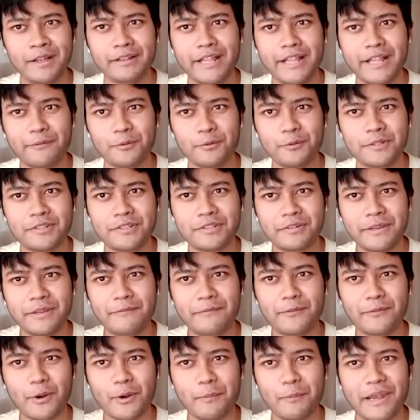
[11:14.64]
that would
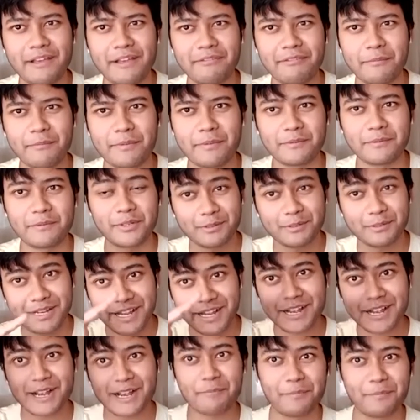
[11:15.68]
stream from 11 p.m. So it was
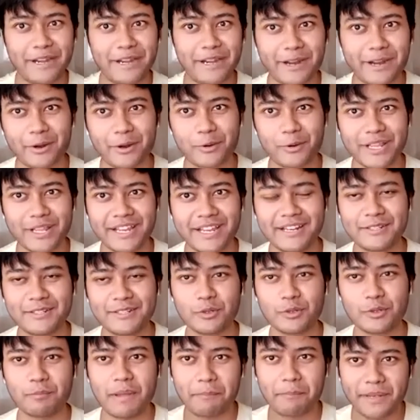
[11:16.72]
like a complete routine.
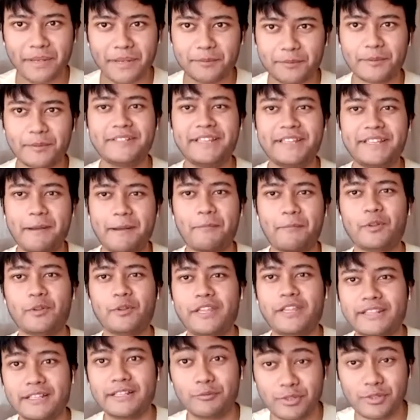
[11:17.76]
So main bachpan se aapko
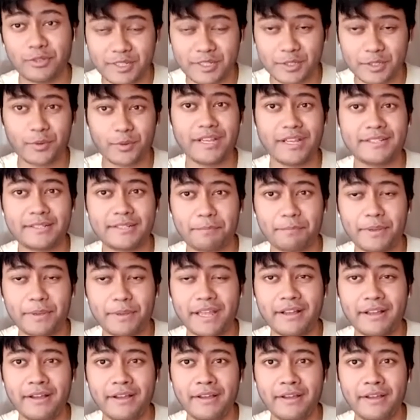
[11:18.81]
dekhta, which is why it's a
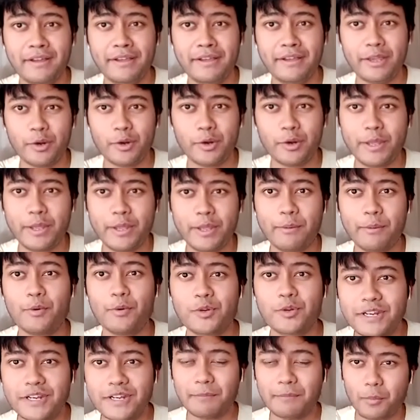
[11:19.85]
big, you know,
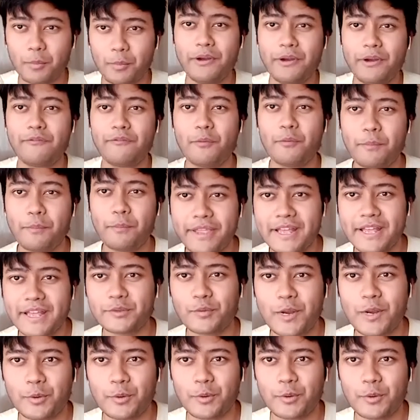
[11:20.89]
emotional moment for me
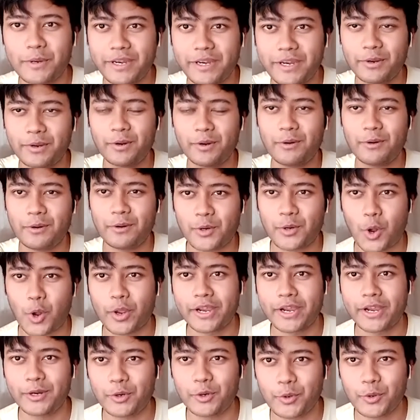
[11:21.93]
as well to be, you know,
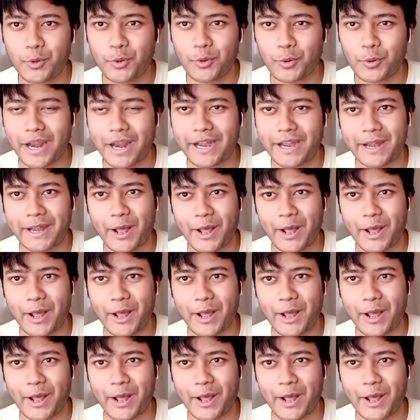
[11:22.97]
talking to you right